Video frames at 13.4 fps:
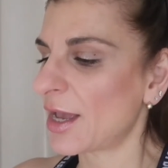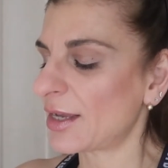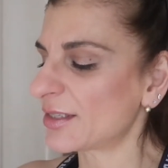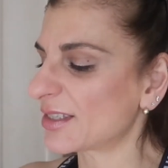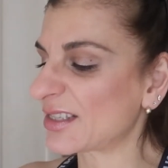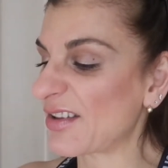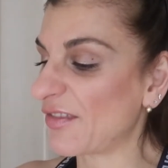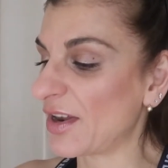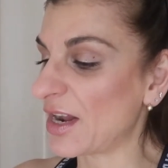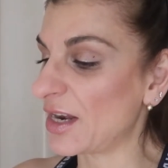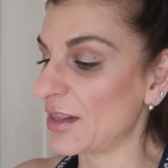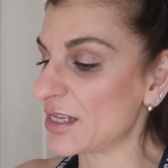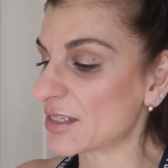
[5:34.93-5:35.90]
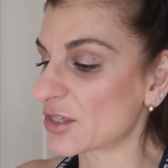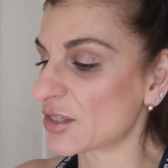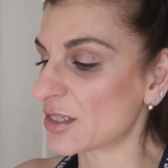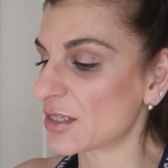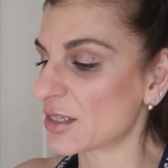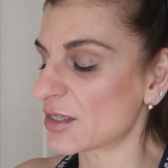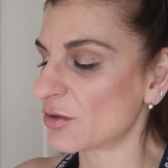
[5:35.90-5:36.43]
It's definitely this, because
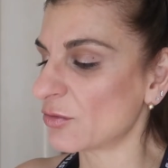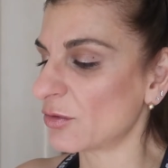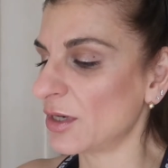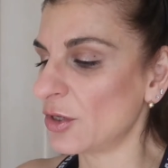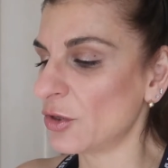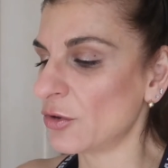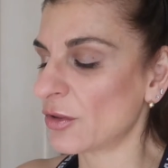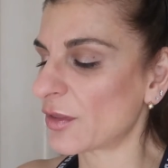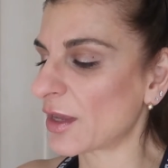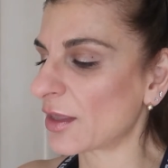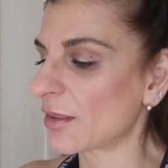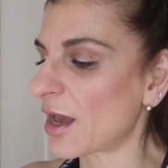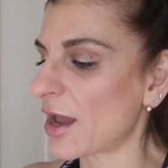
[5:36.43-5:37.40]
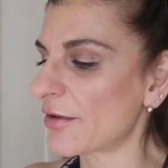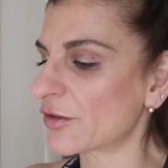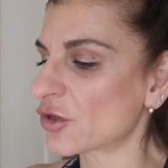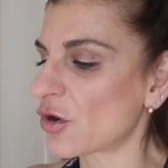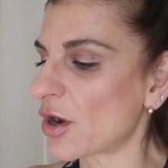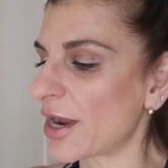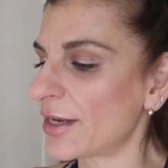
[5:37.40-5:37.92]
this is the only new thing that I've
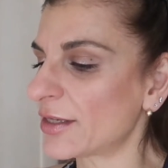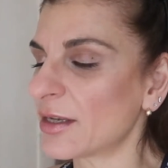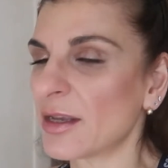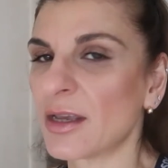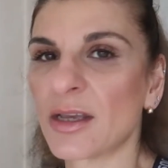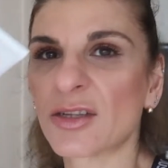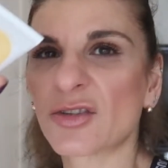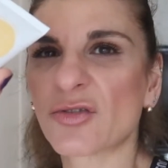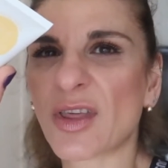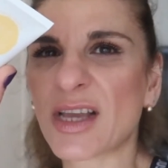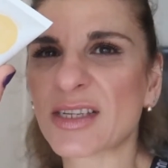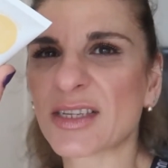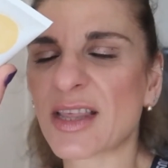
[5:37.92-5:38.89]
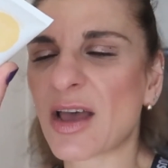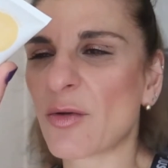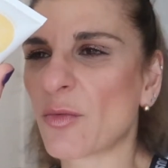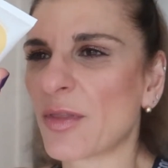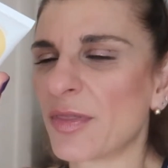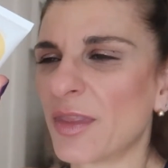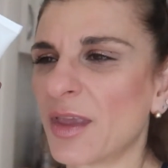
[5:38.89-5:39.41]
tried. So that's that
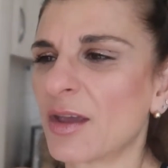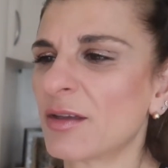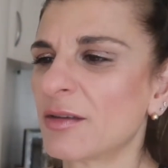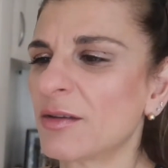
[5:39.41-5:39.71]
one there.